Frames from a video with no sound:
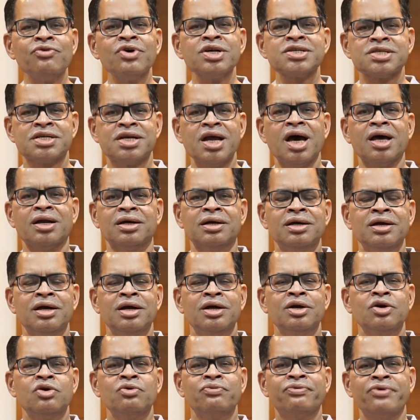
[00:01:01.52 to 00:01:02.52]
was done
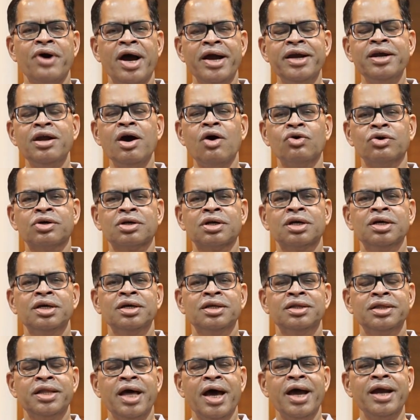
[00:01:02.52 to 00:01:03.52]
to find out
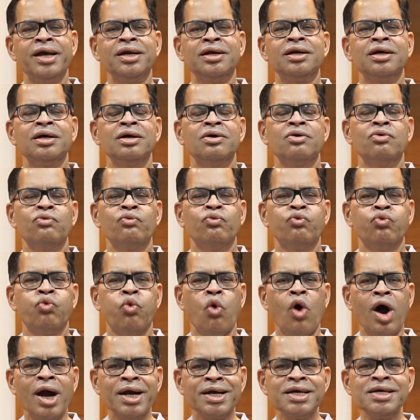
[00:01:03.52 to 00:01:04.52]
that
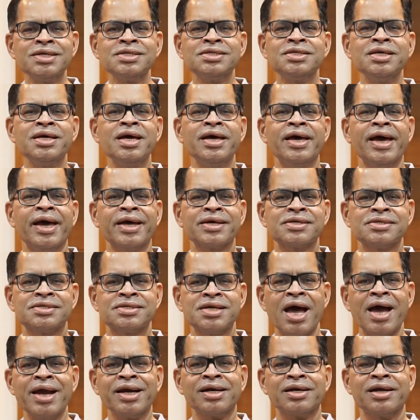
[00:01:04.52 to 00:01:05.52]
what is the
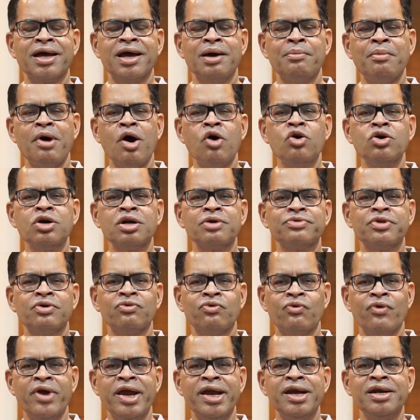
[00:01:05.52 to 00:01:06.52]
exact amount of the
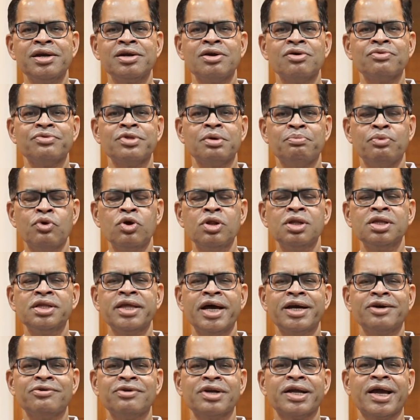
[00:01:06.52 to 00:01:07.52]
weight of the bull
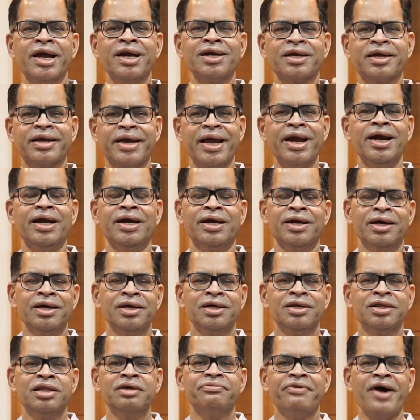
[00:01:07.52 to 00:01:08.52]
that will get killed,
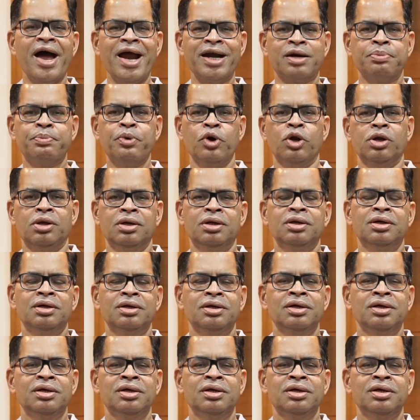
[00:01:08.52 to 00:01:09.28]
the fat bull.